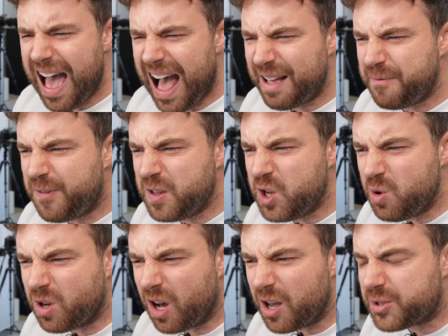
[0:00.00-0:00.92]
And for
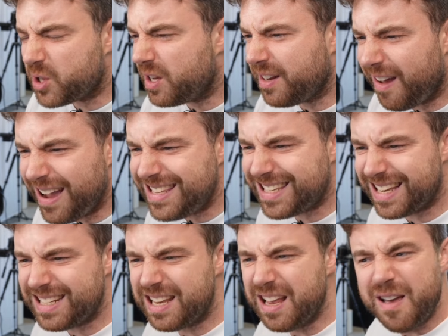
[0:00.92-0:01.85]
Newcastle
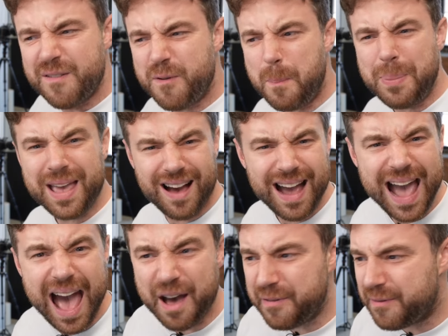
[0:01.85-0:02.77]
United, for
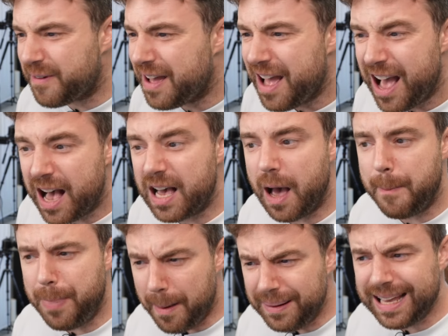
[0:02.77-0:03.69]
PIF,
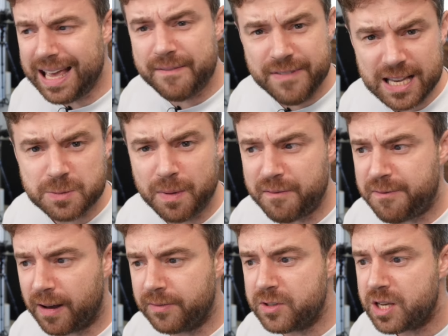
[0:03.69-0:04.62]
a public investment
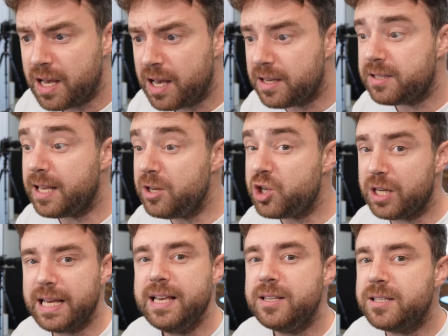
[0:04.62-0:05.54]
fund,
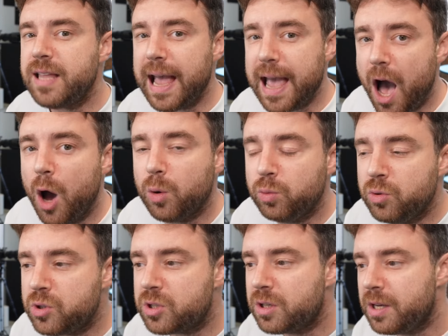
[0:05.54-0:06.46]
essentially
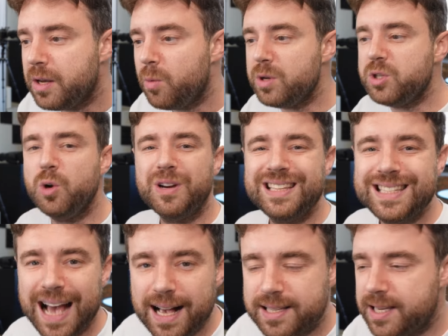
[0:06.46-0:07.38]
state-owned, we're talking
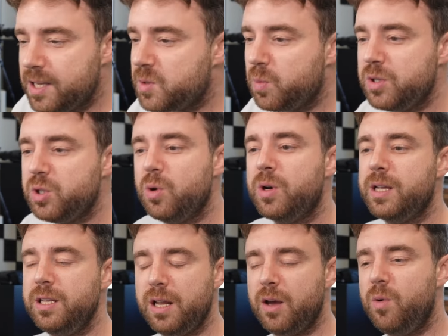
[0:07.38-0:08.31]
taxes, we're
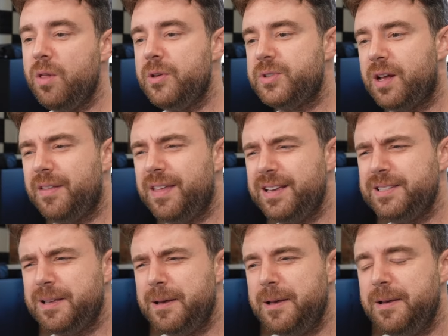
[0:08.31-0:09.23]
talking, you know, all those kind of
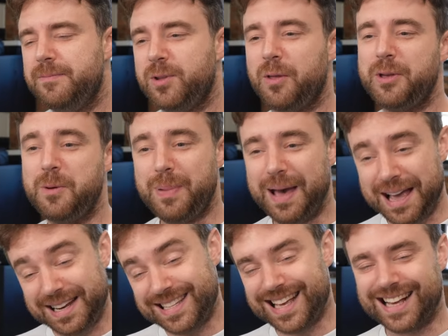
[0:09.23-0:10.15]
things. Not that you pay
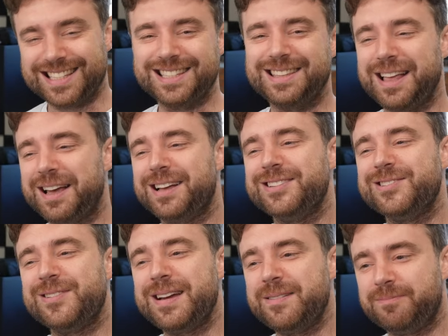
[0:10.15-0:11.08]
any taxes in that
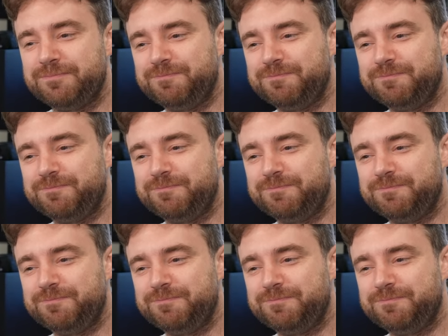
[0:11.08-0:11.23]
country.